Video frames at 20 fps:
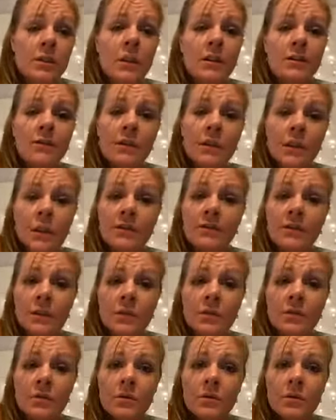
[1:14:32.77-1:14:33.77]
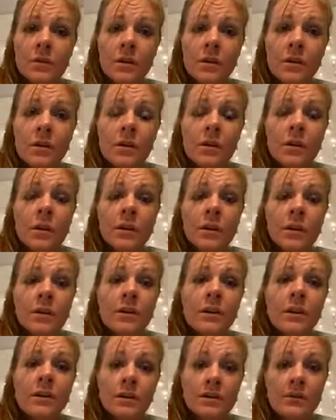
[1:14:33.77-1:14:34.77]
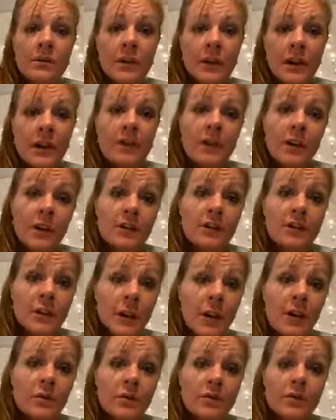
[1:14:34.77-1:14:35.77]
and forgive you. You need to forgive yourself.